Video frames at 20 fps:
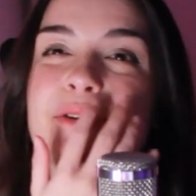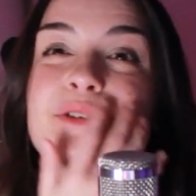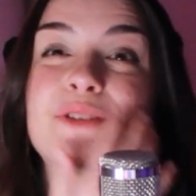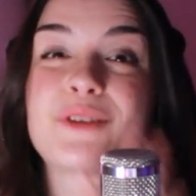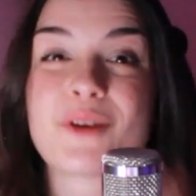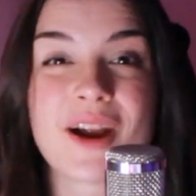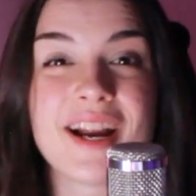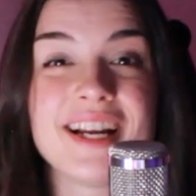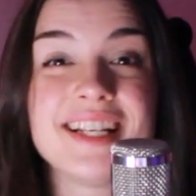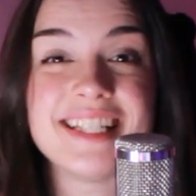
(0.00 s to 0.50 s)

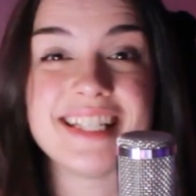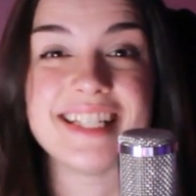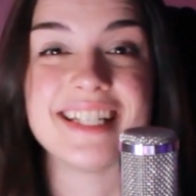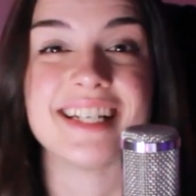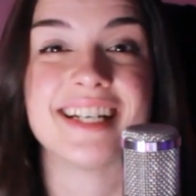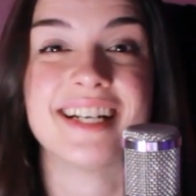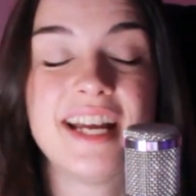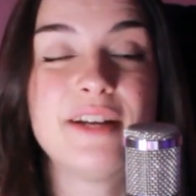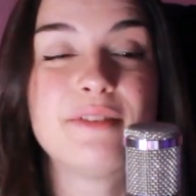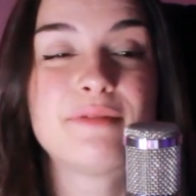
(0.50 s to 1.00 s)

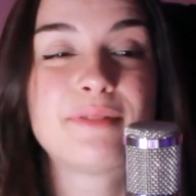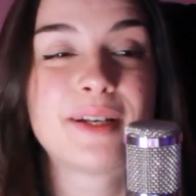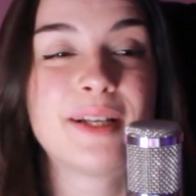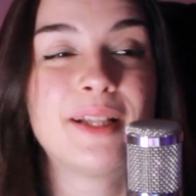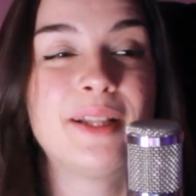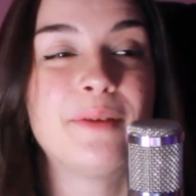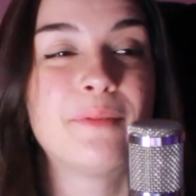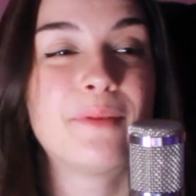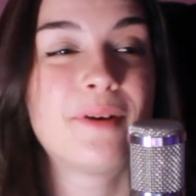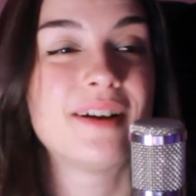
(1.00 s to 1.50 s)
crazy. It
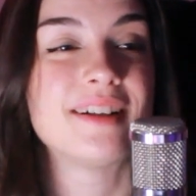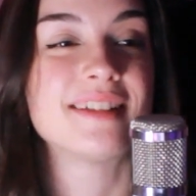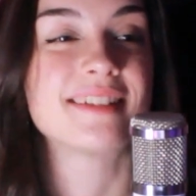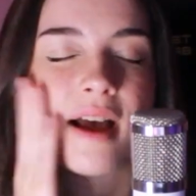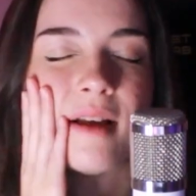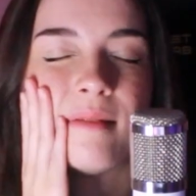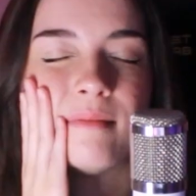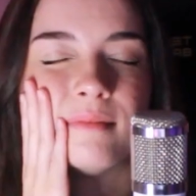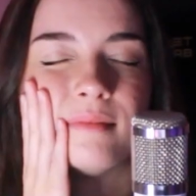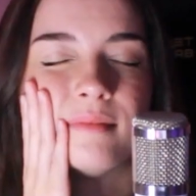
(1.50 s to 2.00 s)
really was.
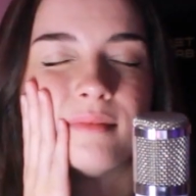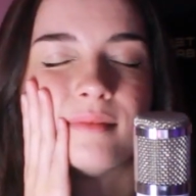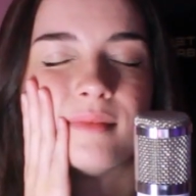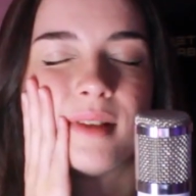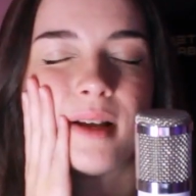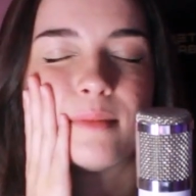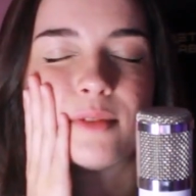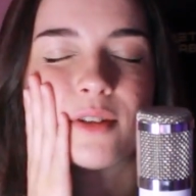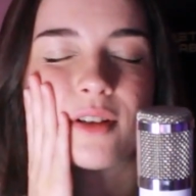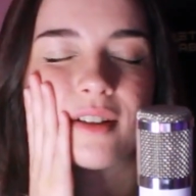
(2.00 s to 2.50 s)

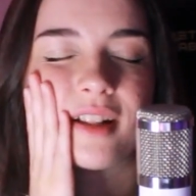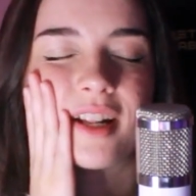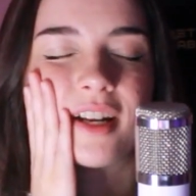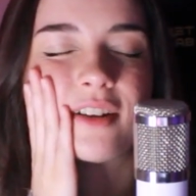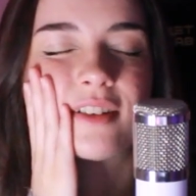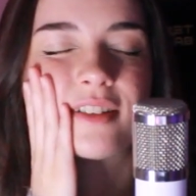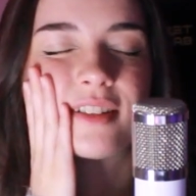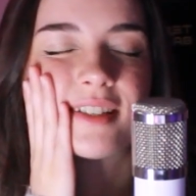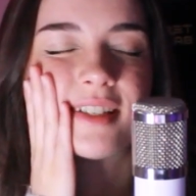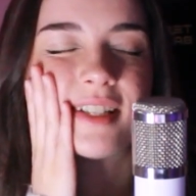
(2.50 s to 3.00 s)
I'm so glad I
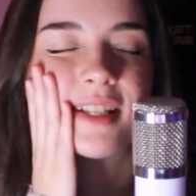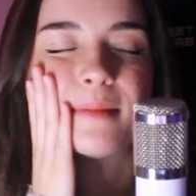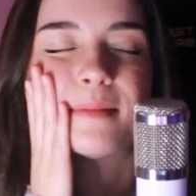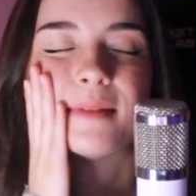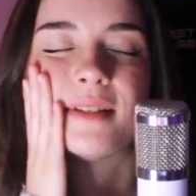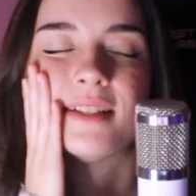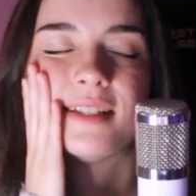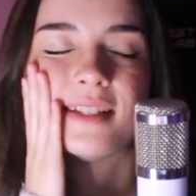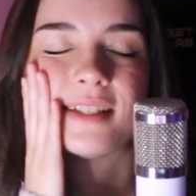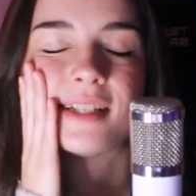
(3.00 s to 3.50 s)
got to see them
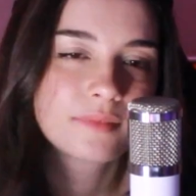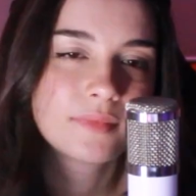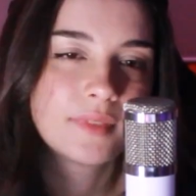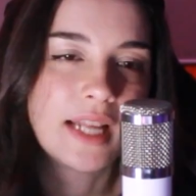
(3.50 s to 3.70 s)
this year.